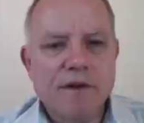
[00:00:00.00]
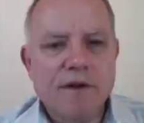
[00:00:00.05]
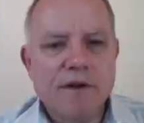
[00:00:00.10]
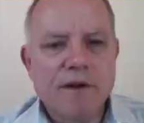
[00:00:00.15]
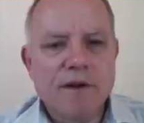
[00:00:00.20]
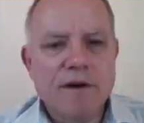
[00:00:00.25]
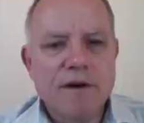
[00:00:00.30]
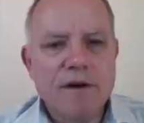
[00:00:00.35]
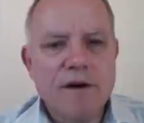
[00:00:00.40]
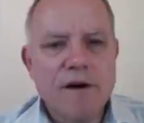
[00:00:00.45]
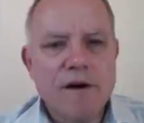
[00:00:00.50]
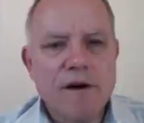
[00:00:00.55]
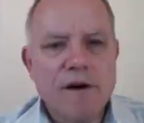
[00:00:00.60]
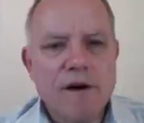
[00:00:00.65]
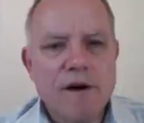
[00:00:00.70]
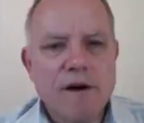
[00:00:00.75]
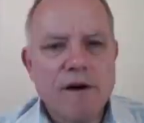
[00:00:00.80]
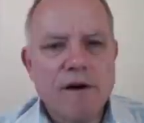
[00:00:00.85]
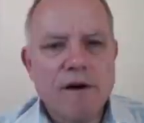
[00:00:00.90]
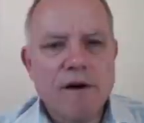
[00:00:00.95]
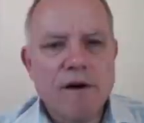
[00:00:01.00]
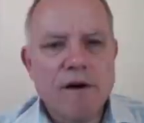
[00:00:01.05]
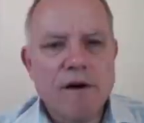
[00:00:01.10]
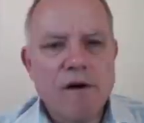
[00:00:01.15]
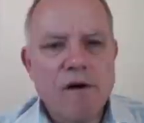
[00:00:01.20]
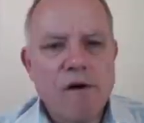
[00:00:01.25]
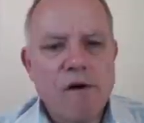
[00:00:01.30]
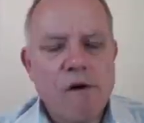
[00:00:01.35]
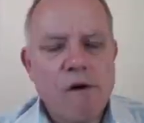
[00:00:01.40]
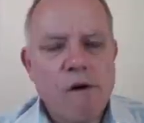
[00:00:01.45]

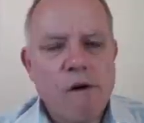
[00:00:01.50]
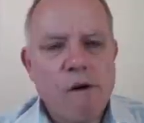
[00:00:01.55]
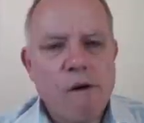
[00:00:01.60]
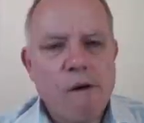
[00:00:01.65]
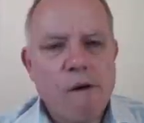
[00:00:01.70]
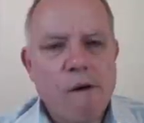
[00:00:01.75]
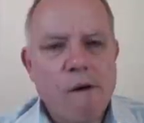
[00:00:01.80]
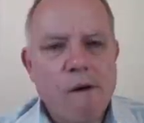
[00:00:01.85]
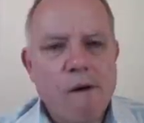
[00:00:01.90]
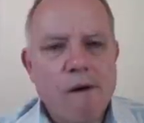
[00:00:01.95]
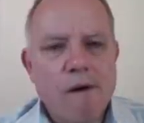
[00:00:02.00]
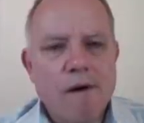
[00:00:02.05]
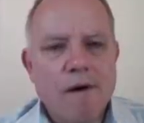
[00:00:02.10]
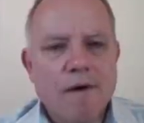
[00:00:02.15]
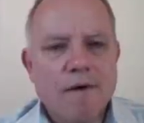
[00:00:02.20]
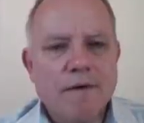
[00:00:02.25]
Nothing is said.